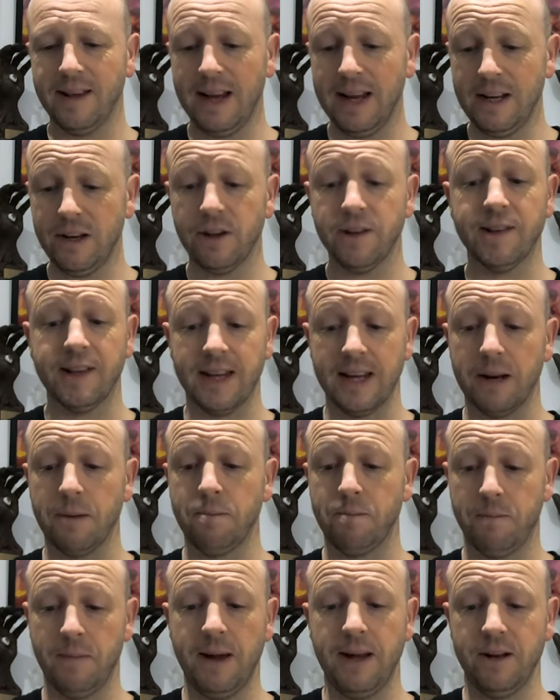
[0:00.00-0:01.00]
He does
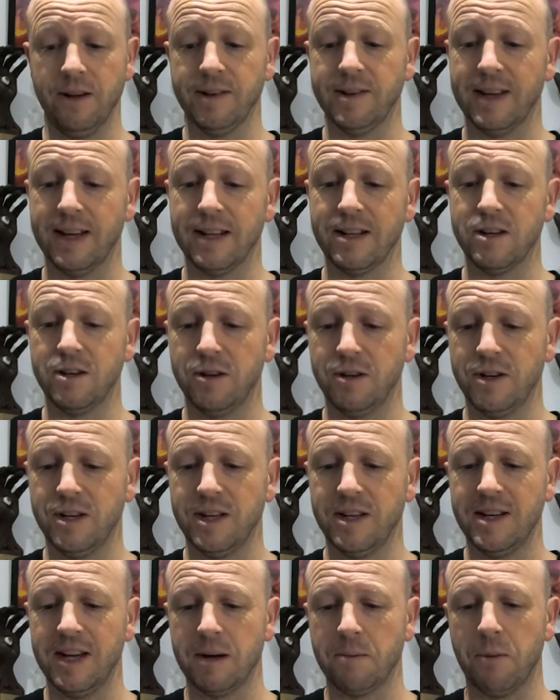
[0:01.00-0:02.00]
get to
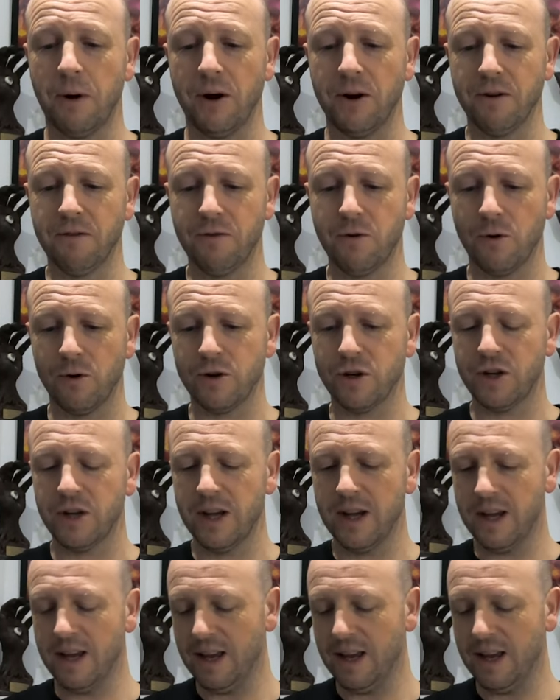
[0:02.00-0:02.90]
take part, of course,